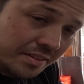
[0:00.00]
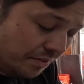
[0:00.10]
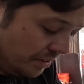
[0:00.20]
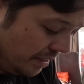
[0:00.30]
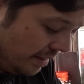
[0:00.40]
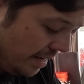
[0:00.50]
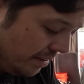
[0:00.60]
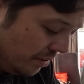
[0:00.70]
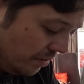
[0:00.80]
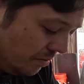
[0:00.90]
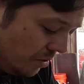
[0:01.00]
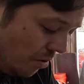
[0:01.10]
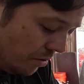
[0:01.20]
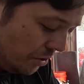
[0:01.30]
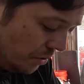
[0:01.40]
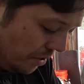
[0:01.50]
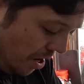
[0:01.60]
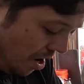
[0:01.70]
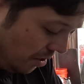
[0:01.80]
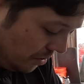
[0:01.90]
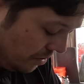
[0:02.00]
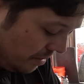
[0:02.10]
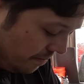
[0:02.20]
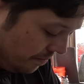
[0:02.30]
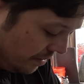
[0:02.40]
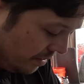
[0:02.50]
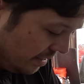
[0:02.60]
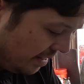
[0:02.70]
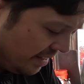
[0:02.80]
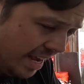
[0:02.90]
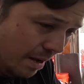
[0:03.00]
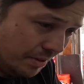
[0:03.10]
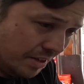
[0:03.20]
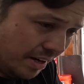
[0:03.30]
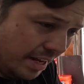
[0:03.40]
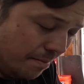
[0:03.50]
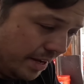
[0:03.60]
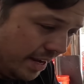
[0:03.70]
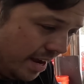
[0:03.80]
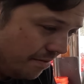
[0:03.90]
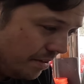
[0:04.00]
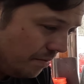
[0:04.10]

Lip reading: stuff like that. They're over $200. And I think Amazon and eBay have